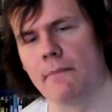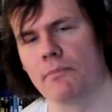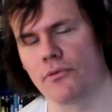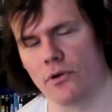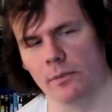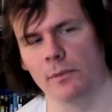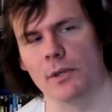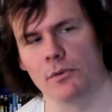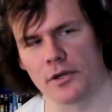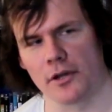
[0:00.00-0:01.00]
it
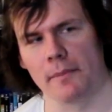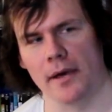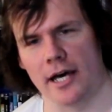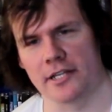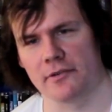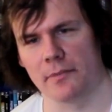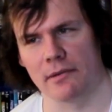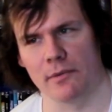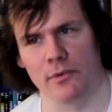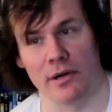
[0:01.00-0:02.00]
probably would have got a pass from me,
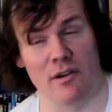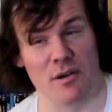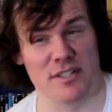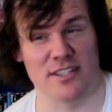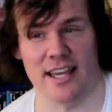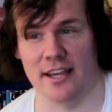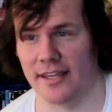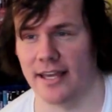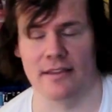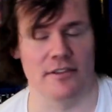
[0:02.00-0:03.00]
where I would say,
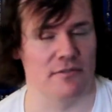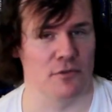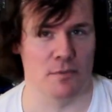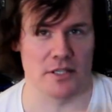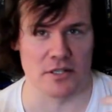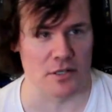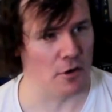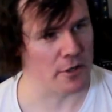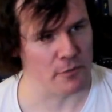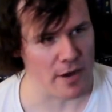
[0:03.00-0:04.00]
okay, this film is
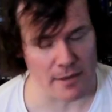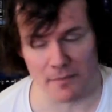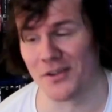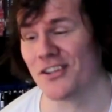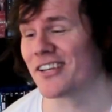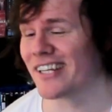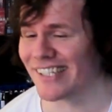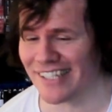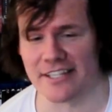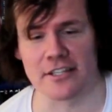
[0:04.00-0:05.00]
not great, but you can
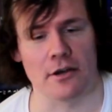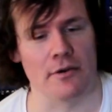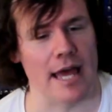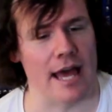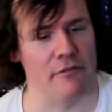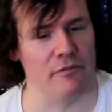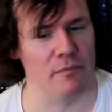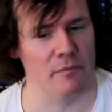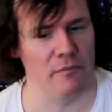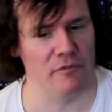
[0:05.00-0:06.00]
at least go and have
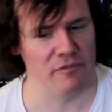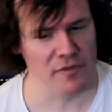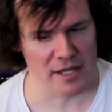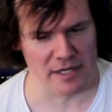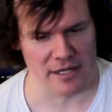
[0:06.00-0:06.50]
fun.